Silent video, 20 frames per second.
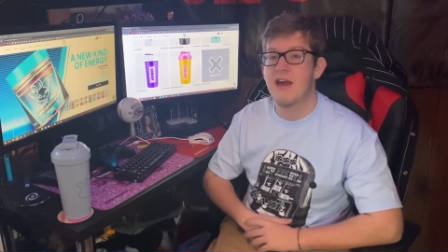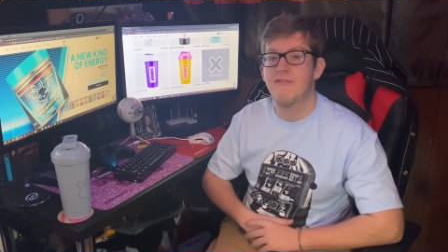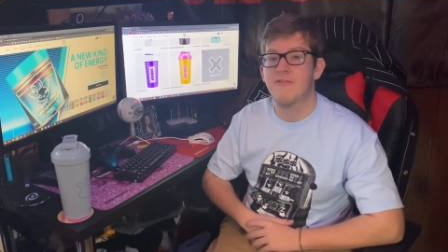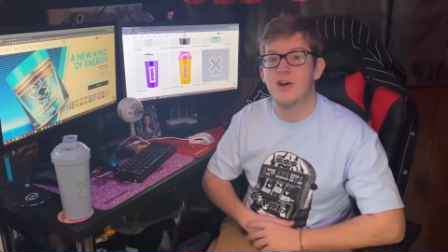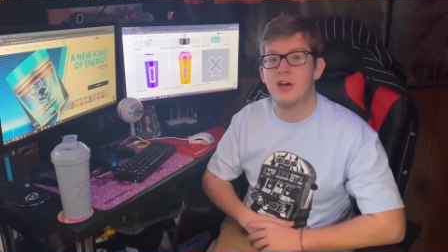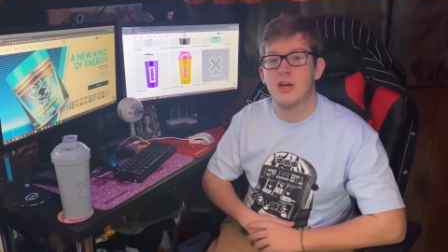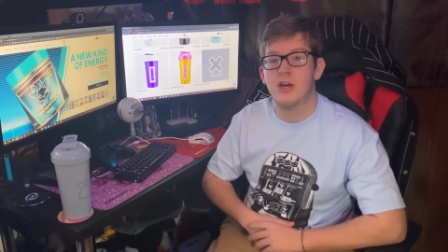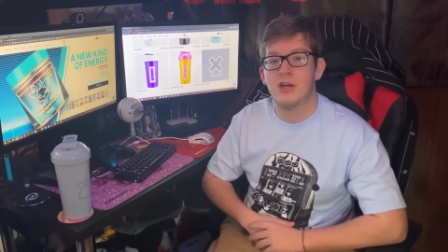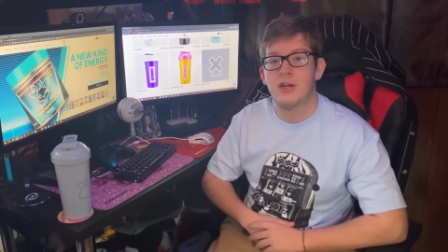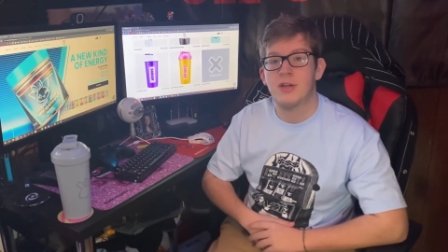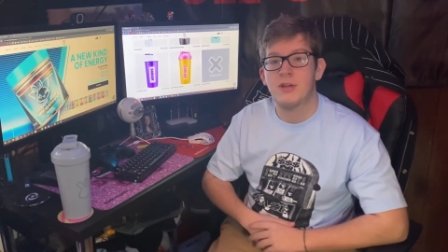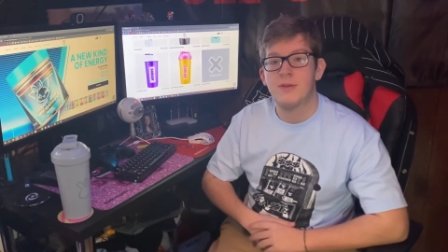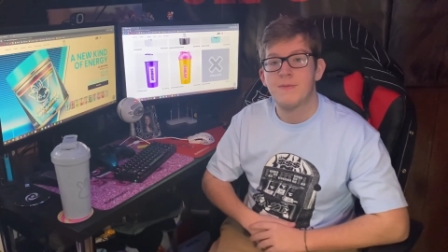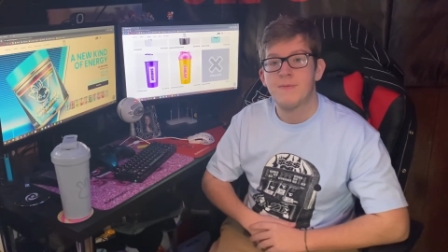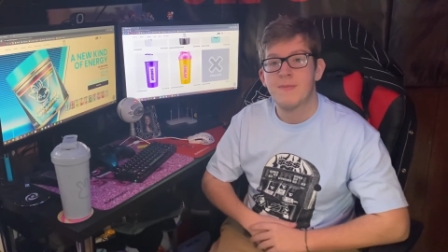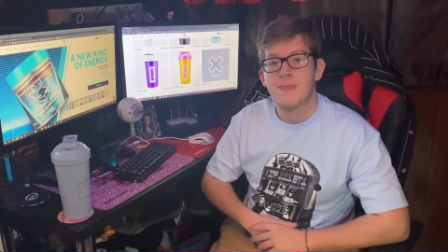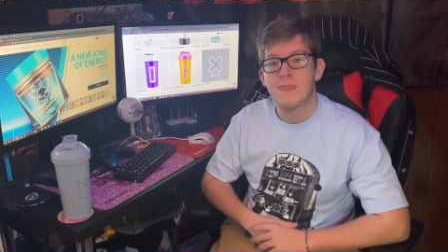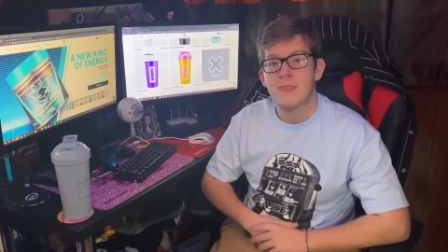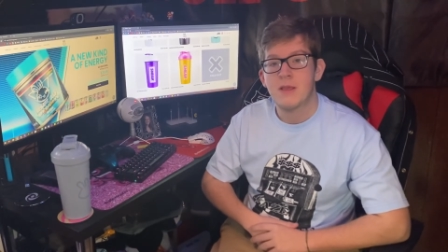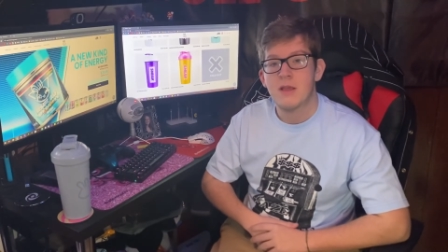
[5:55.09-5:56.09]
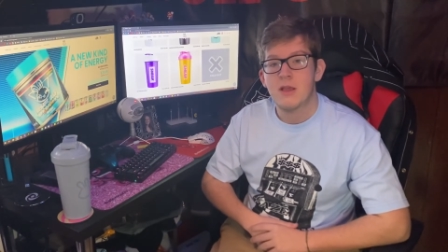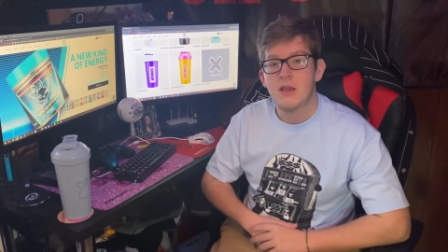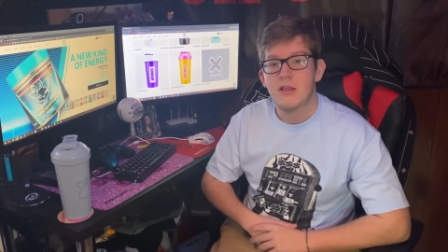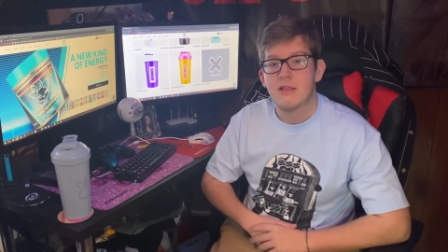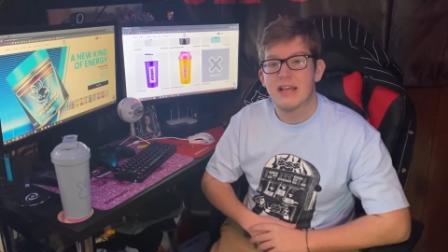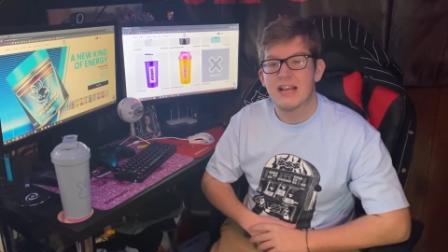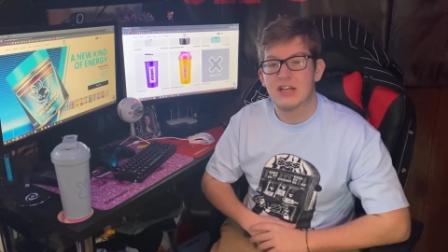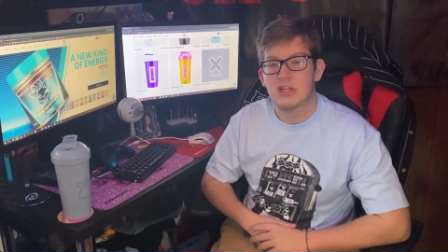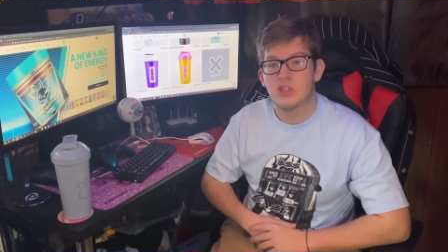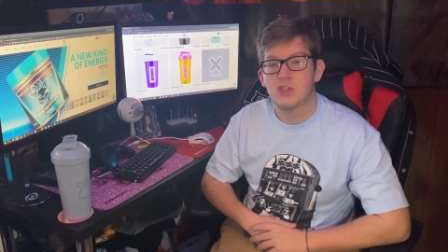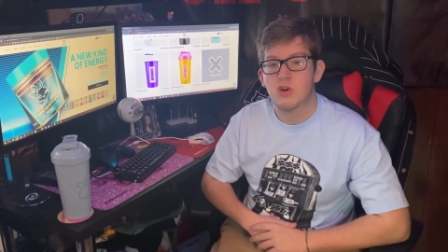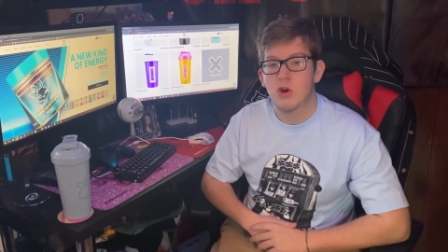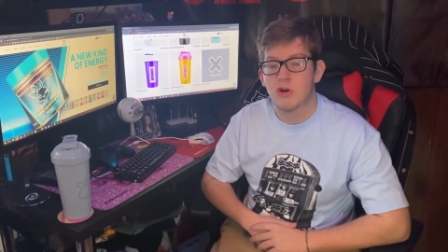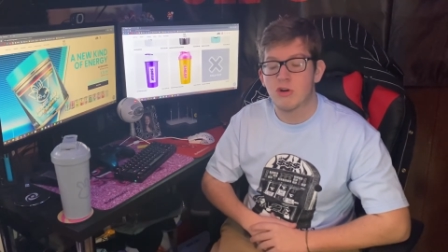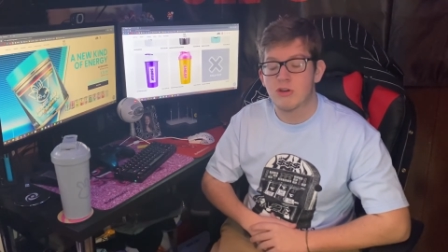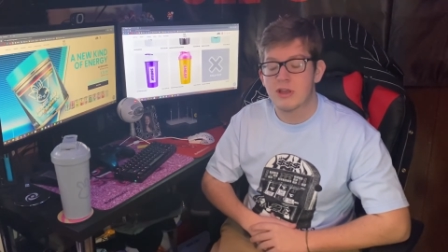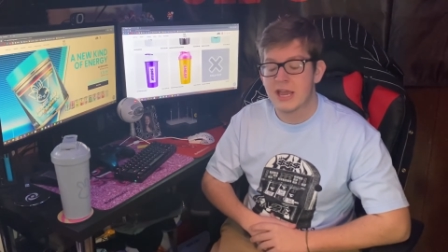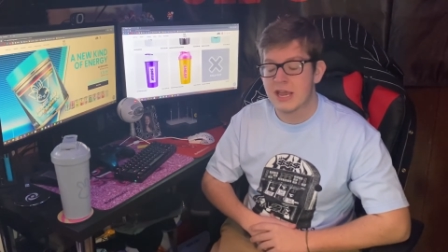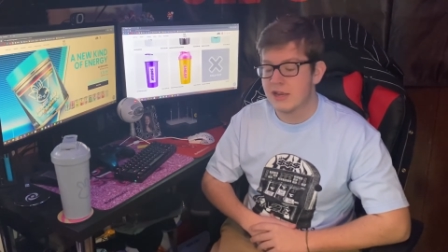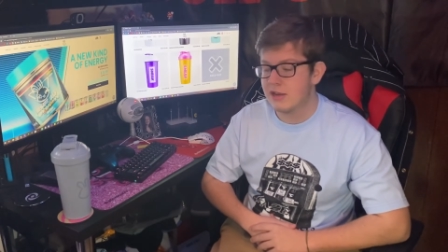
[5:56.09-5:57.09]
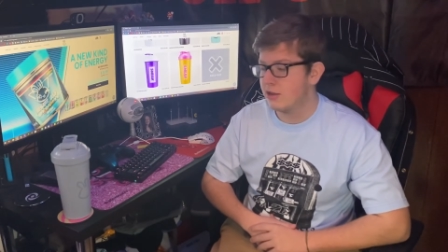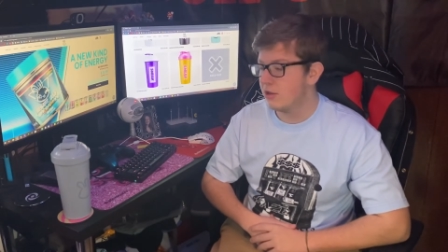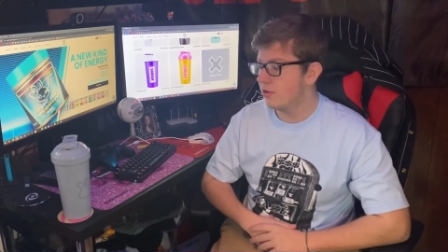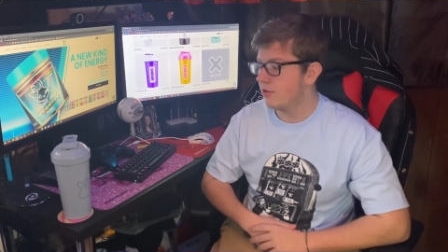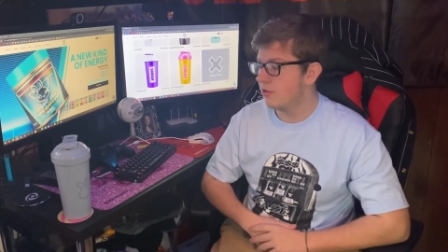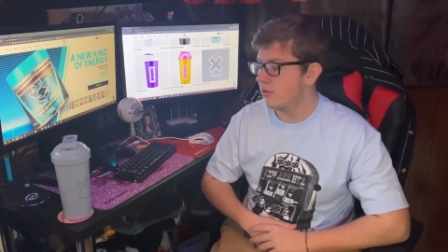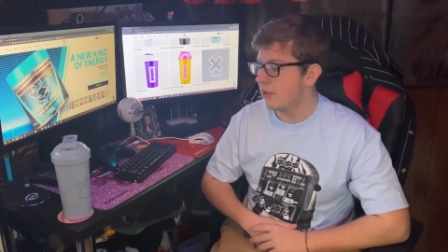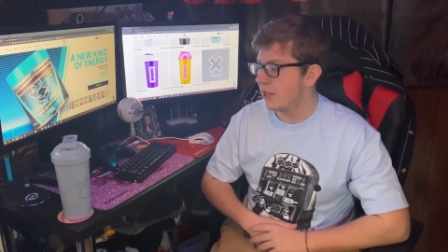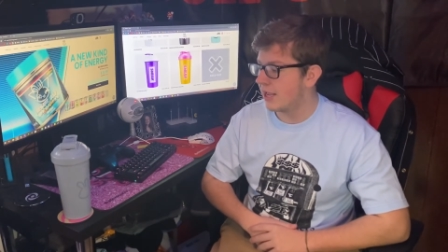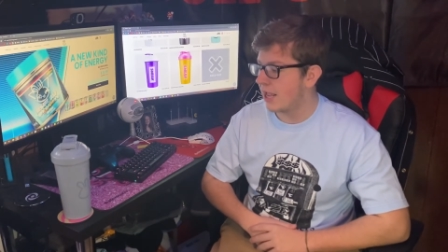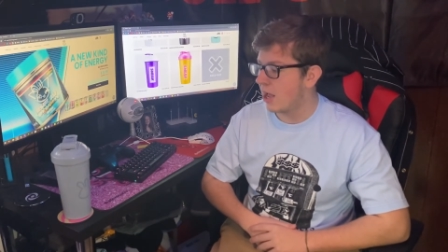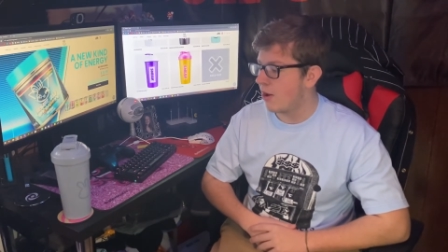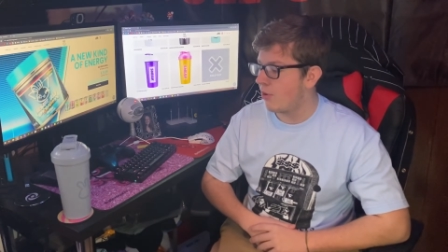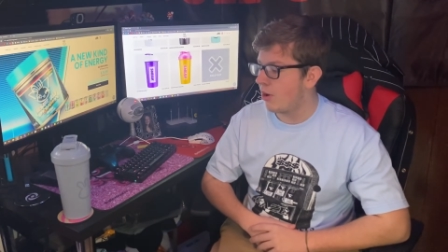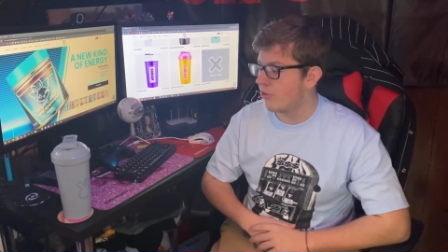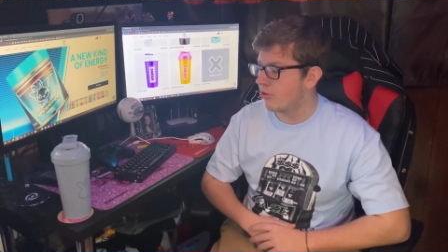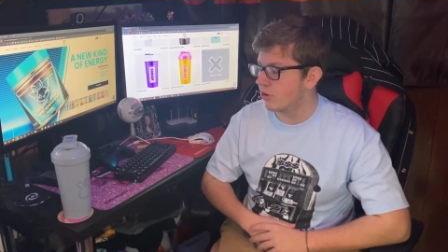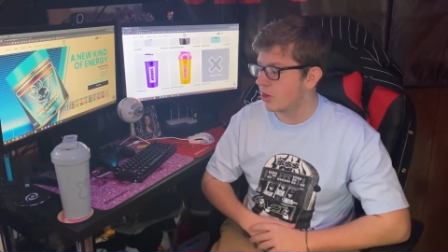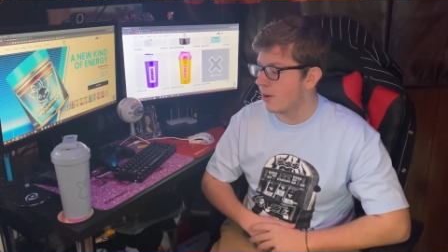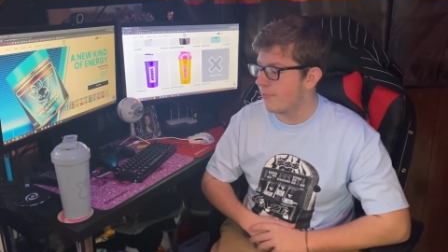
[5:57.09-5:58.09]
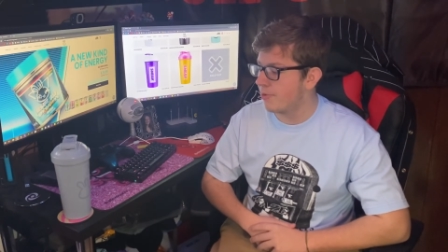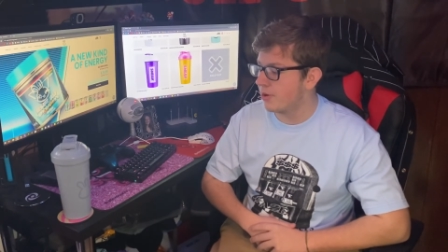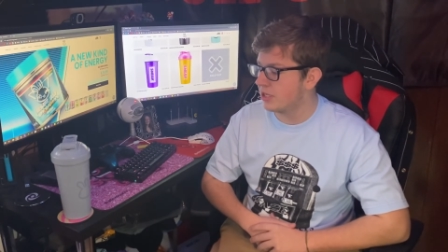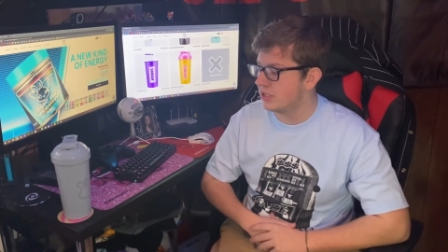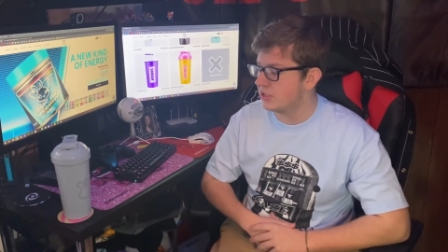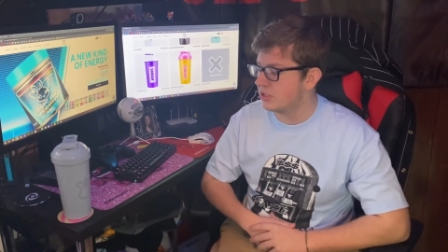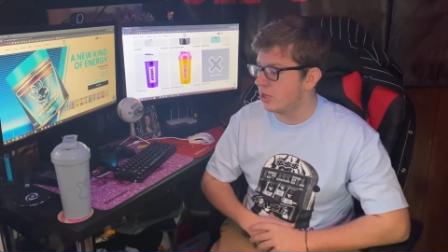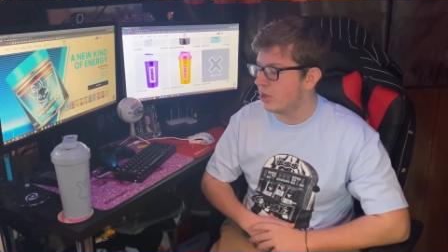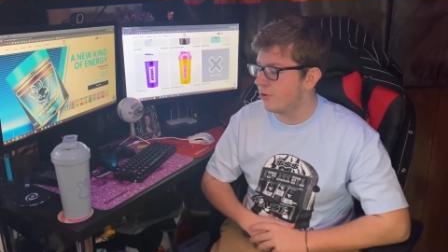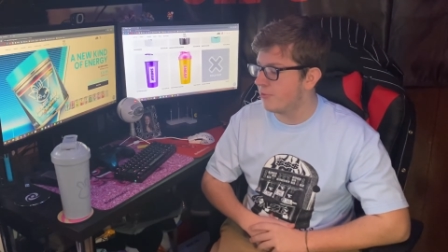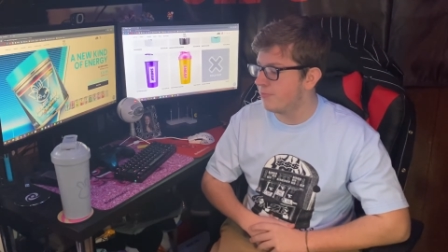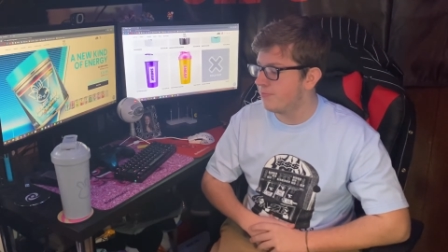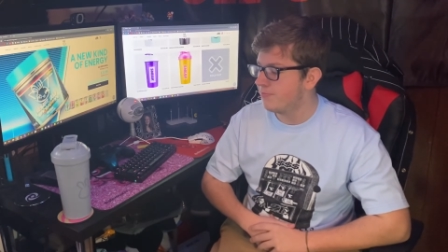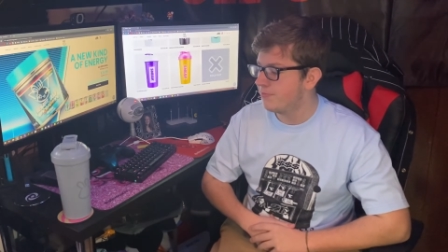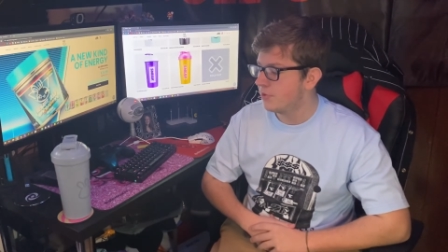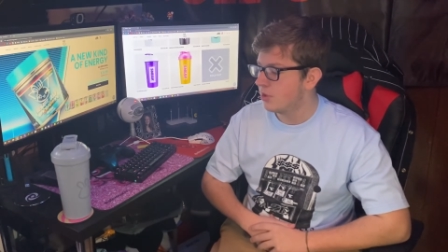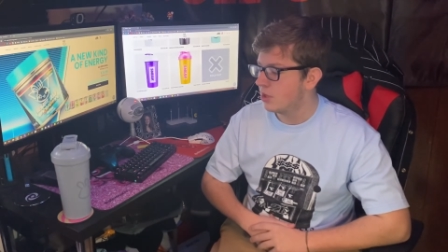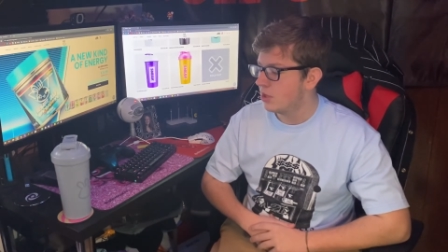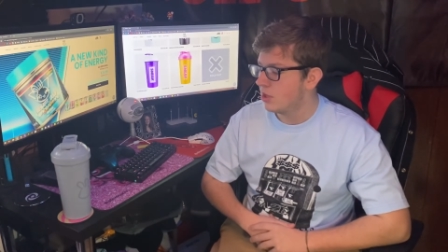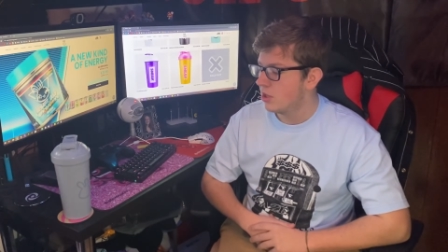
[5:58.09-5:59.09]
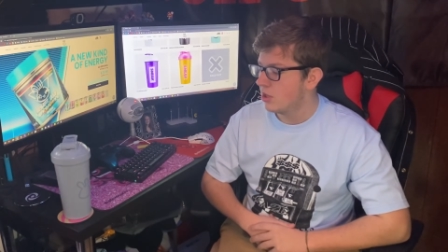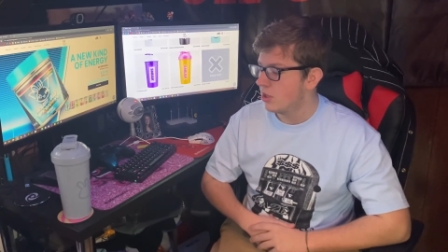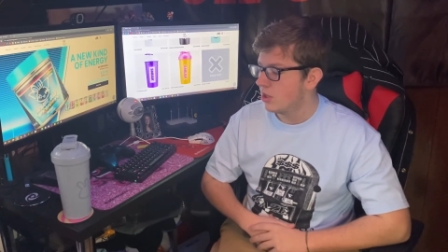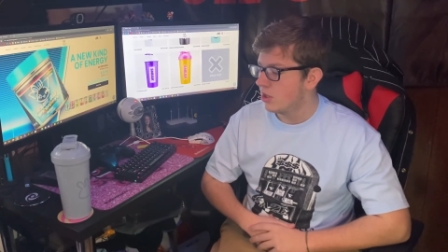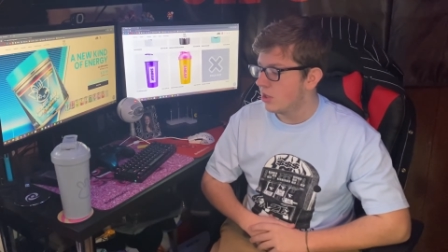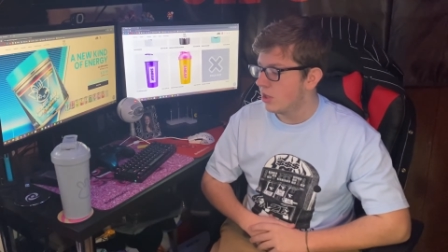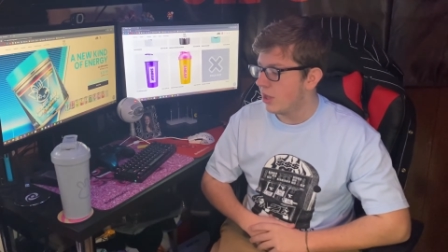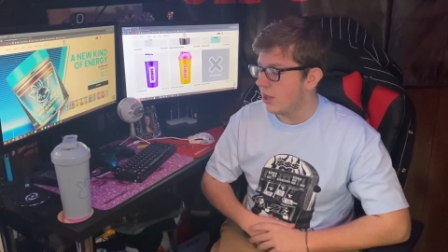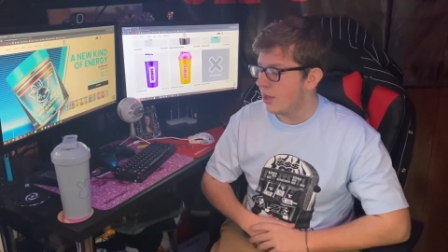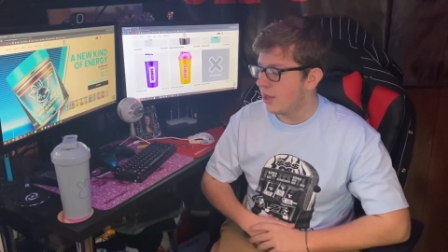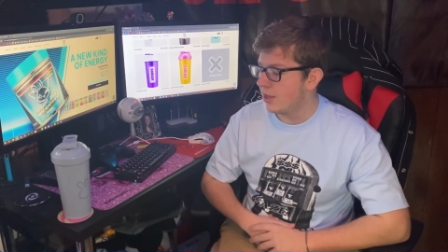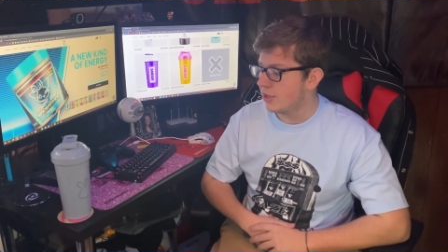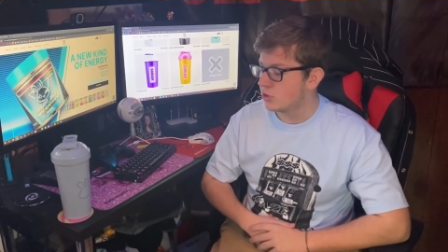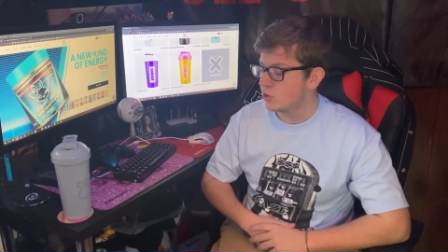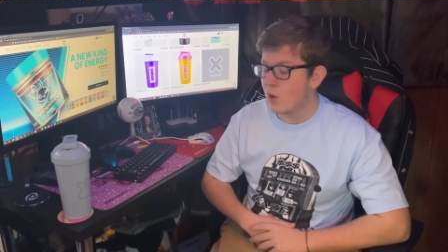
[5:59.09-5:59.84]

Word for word: a uh, like a starter kit, like how other companies do. Uh, so I